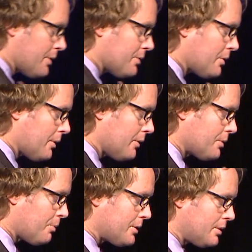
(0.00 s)
that started
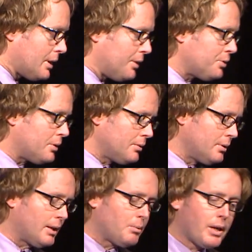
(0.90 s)
this presentation
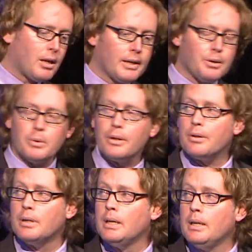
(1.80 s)
and what I'll end
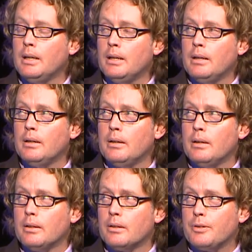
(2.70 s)
with.
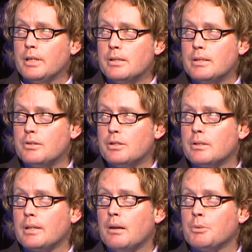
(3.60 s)
The phrase is it's
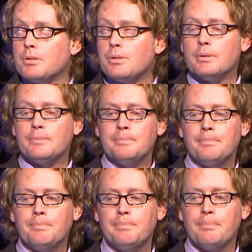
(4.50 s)
just commerce.
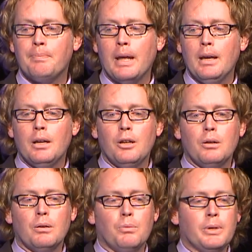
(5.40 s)

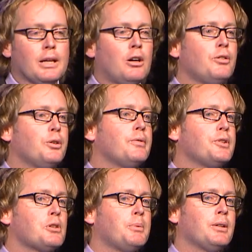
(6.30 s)
We got all
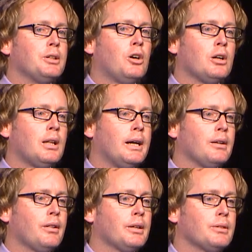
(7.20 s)
nervous about the
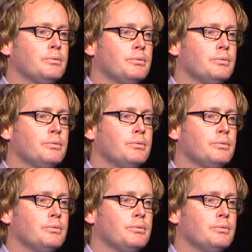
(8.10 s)
online thing